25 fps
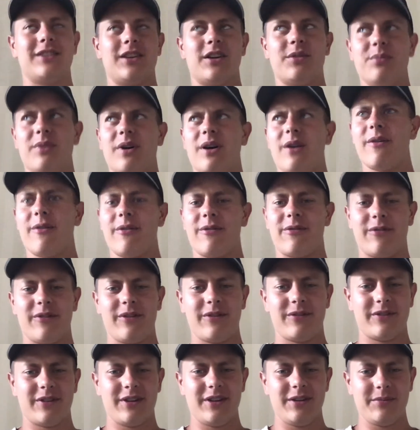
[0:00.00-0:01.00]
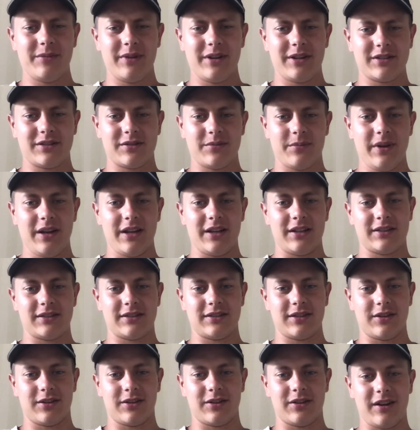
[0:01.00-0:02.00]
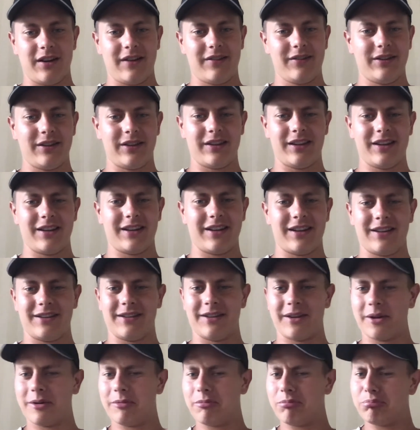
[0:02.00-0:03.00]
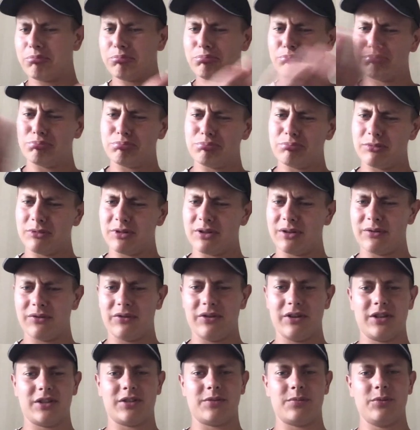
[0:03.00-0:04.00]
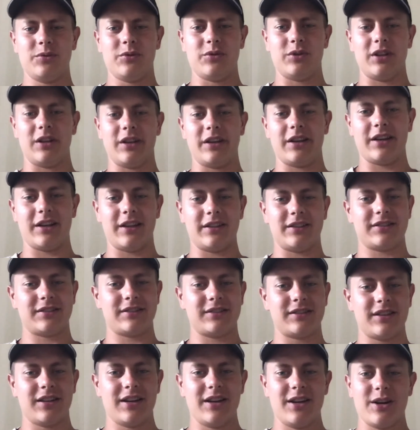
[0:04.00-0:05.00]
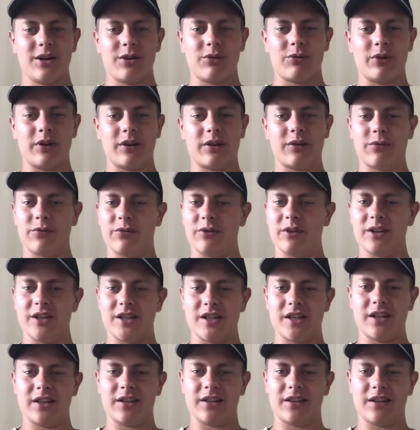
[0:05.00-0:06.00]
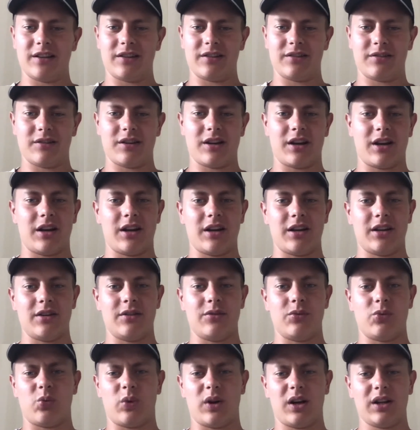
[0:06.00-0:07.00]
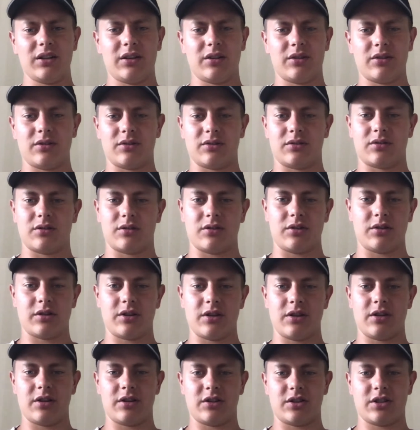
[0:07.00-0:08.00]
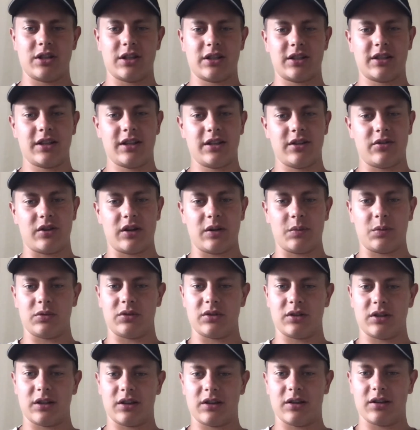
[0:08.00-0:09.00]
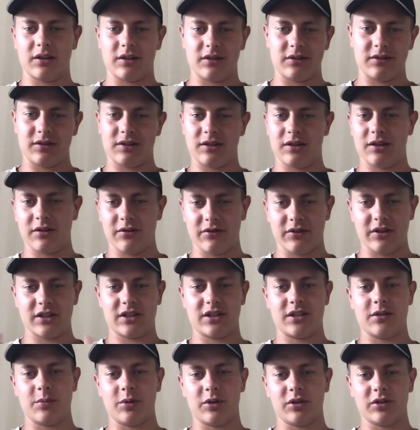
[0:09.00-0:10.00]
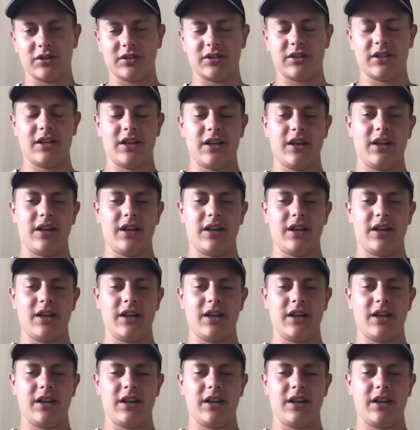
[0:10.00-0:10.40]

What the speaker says: about 15 minutes to make, so everything finished smoothly. It's quick, efficient, and while you're cooking the chicken you're able to cut the vegetables